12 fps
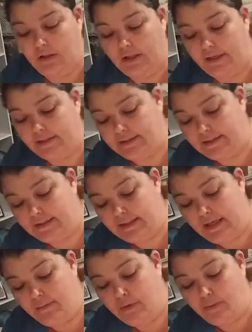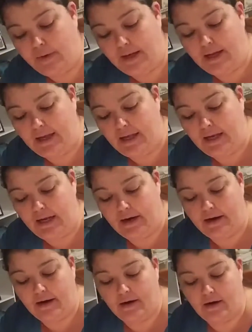Let's see what we get
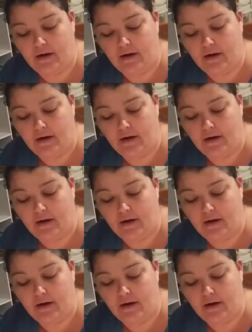here.